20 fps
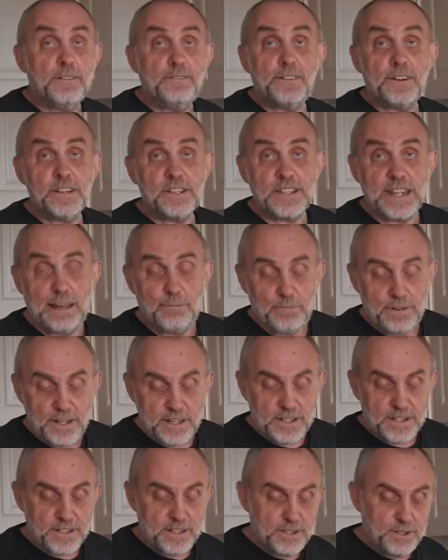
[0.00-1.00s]
the first step
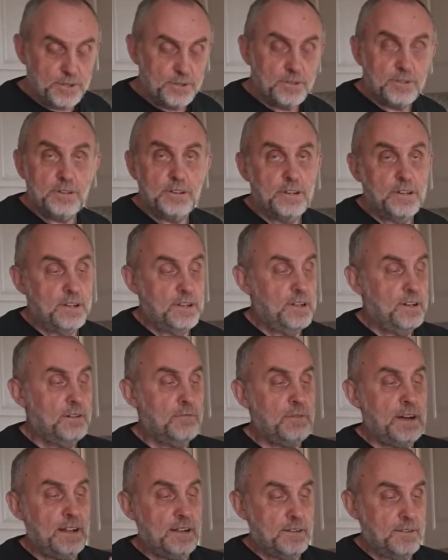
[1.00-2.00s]
is to,
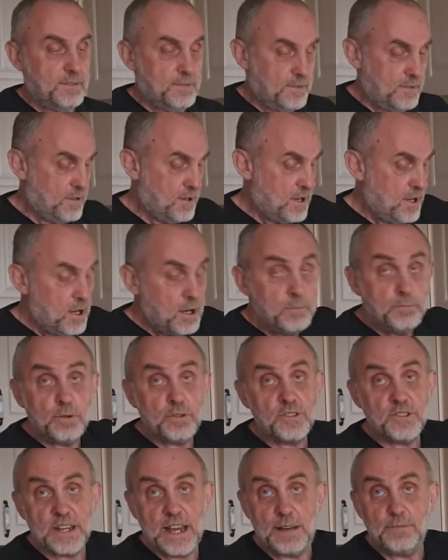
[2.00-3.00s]

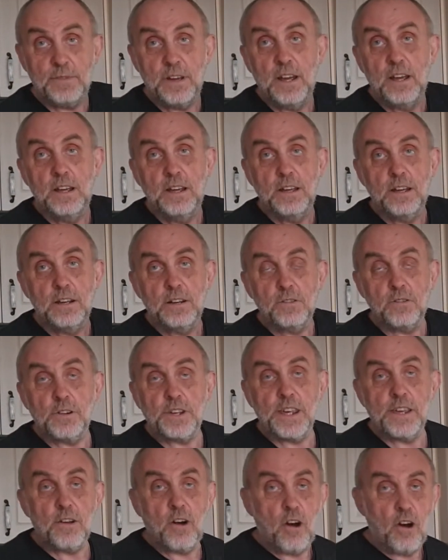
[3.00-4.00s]
put some
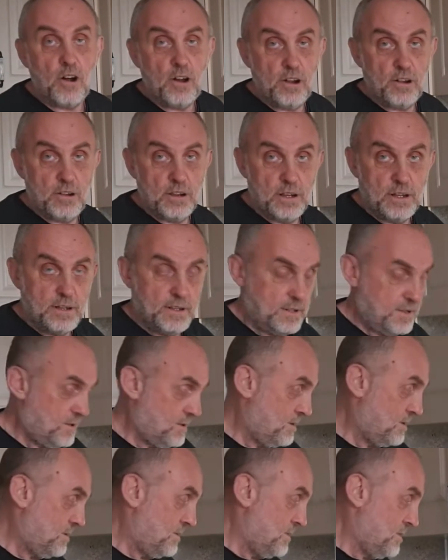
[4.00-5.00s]
cooking oil
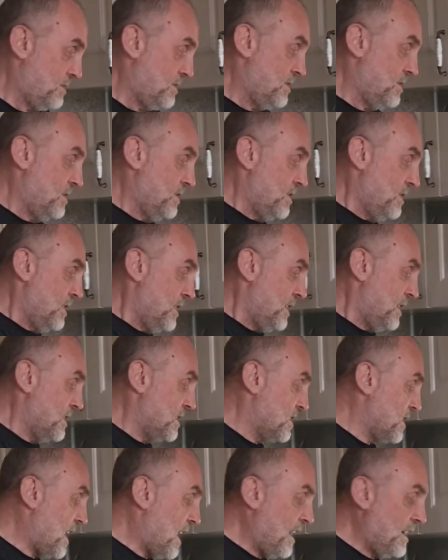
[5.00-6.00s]

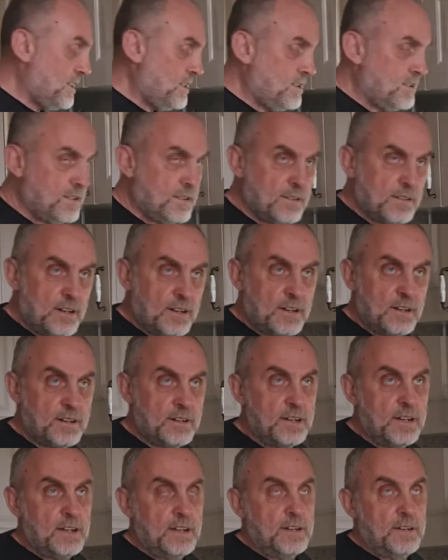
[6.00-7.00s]
inside.
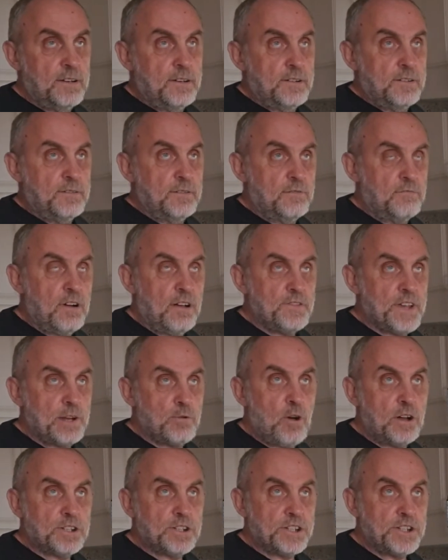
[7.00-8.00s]
The
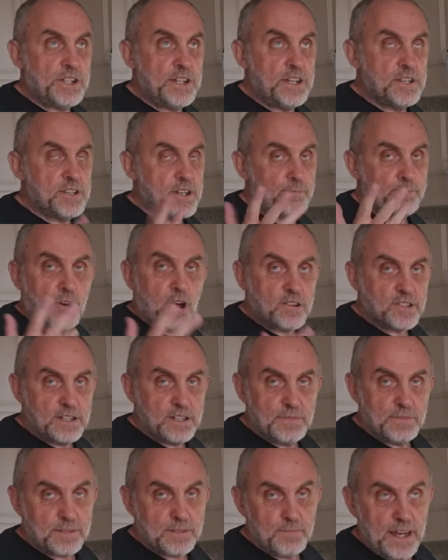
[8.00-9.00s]
quantity is
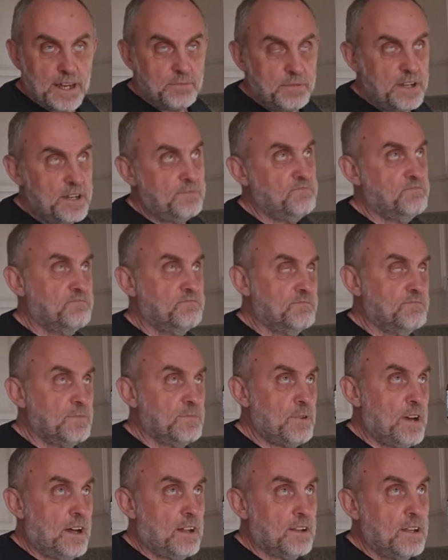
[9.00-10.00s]
approximate, maybe,
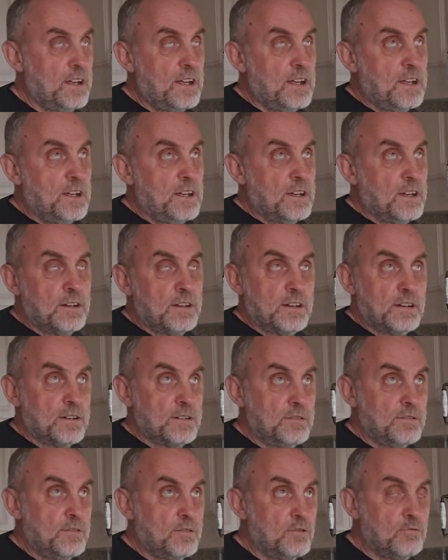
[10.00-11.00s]

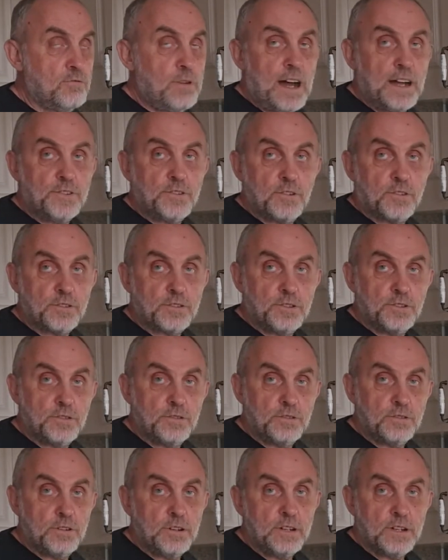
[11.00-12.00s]
1 or
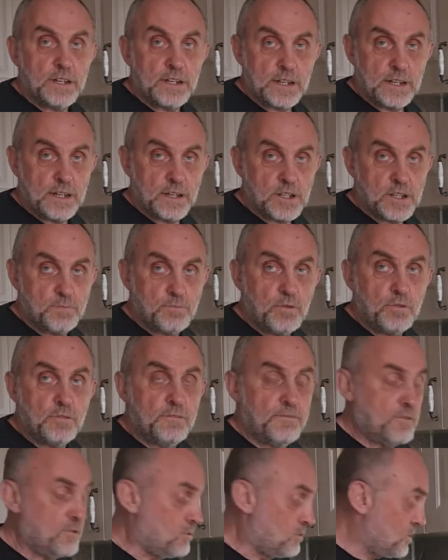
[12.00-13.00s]
2
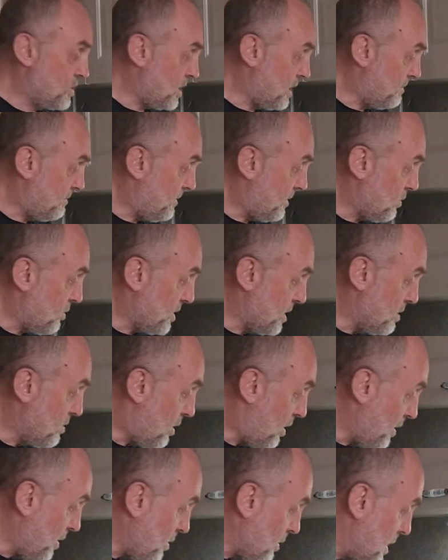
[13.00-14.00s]
spoonfuls of cooking
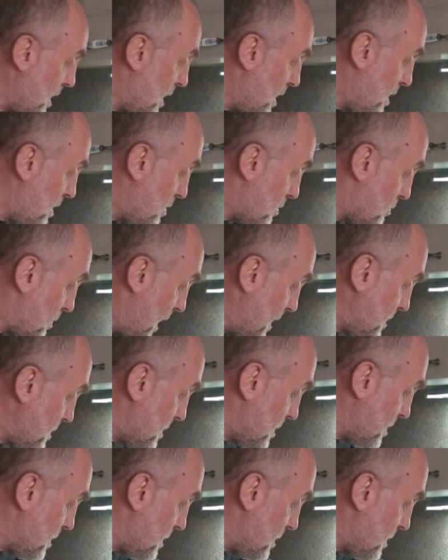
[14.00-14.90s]
oil, right